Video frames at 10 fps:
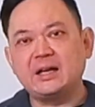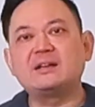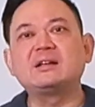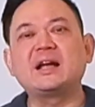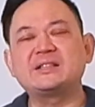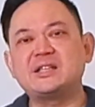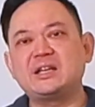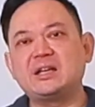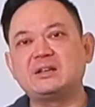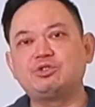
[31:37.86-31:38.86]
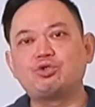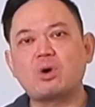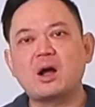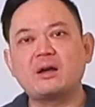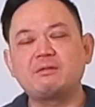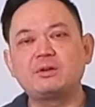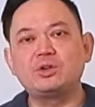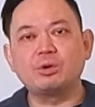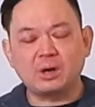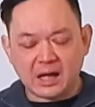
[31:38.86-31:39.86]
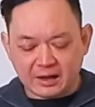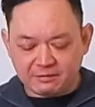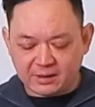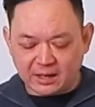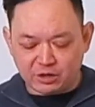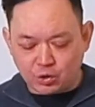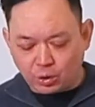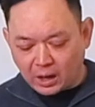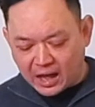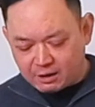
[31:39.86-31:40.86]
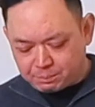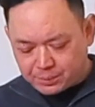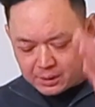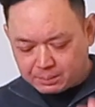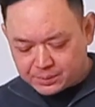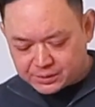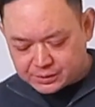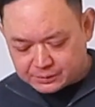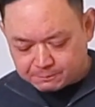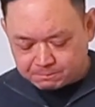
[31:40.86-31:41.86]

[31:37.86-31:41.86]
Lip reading: and letting it drive your life and your life purpose.